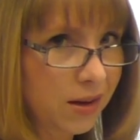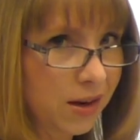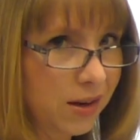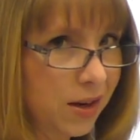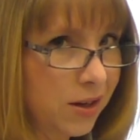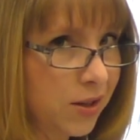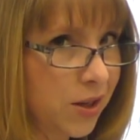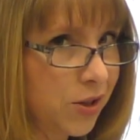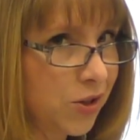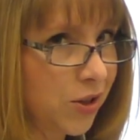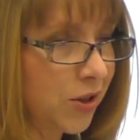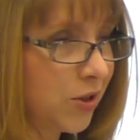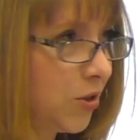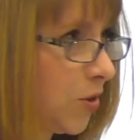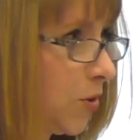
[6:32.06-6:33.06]
in
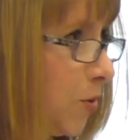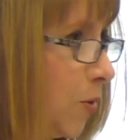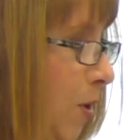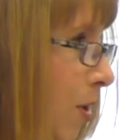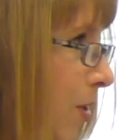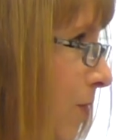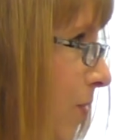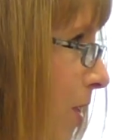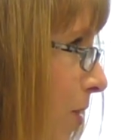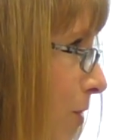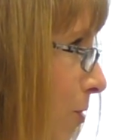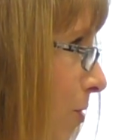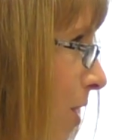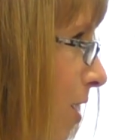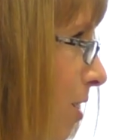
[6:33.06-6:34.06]
addition to all of the
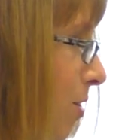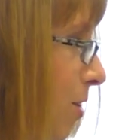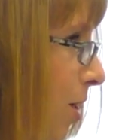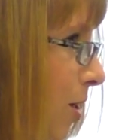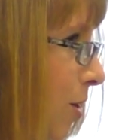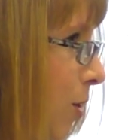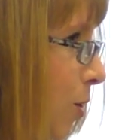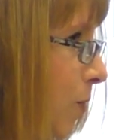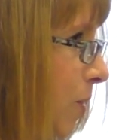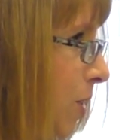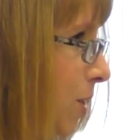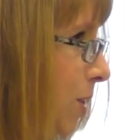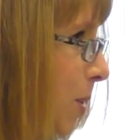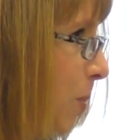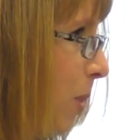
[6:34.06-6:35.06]
other things that
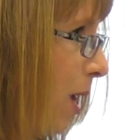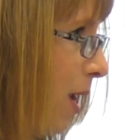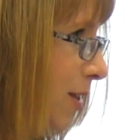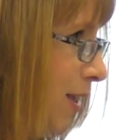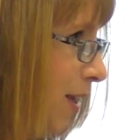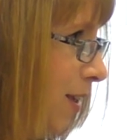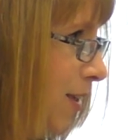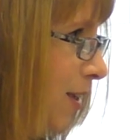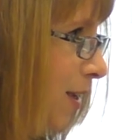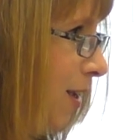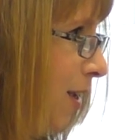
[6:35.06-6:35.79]
COVID is impacting,